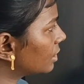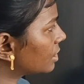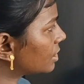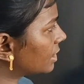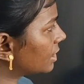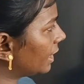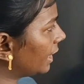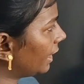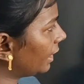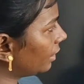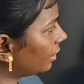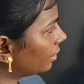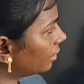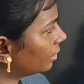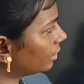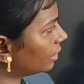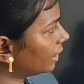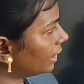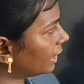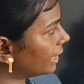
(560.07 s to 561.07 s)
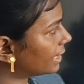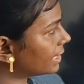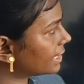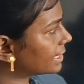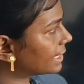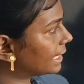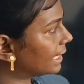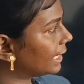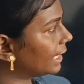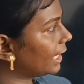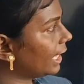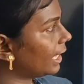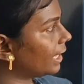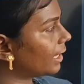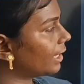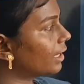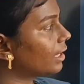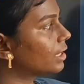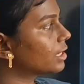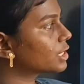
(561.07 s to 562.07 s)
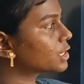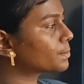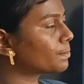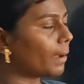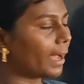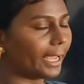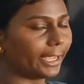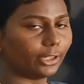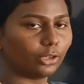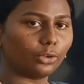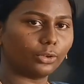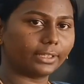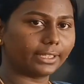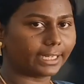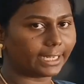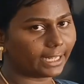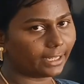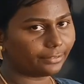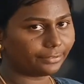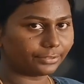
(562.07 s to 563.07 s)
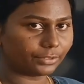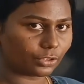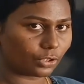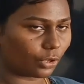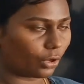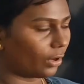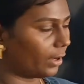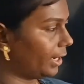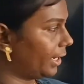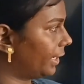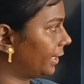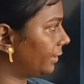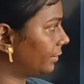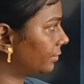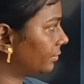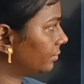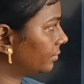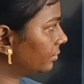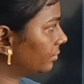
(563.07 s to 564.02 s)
See, it is a spirograph drawing.